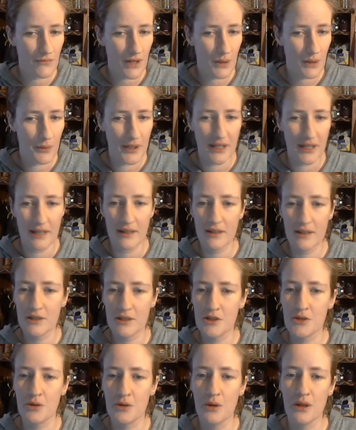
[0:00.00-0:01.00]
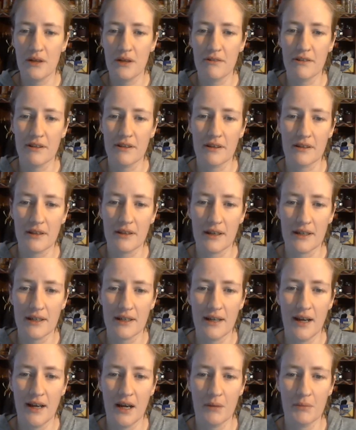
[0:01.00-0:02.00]
We can't control everything that can
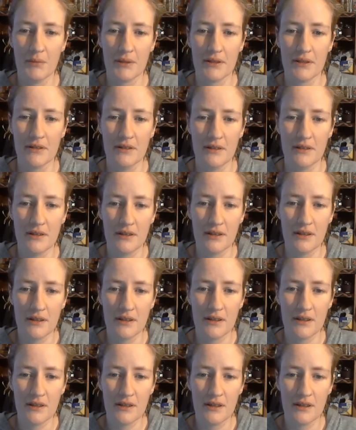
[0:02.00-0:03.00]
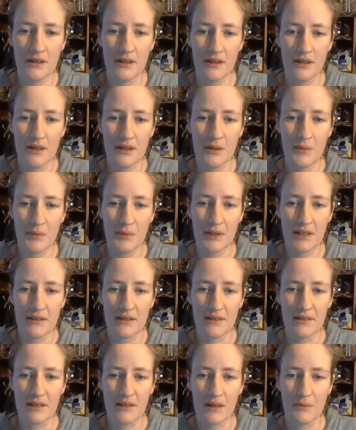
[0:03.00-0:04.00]
happen, but at
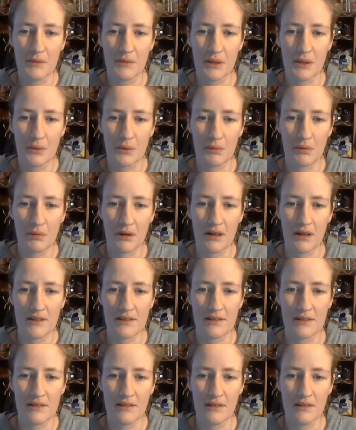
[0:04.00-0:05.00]
the time that we're present,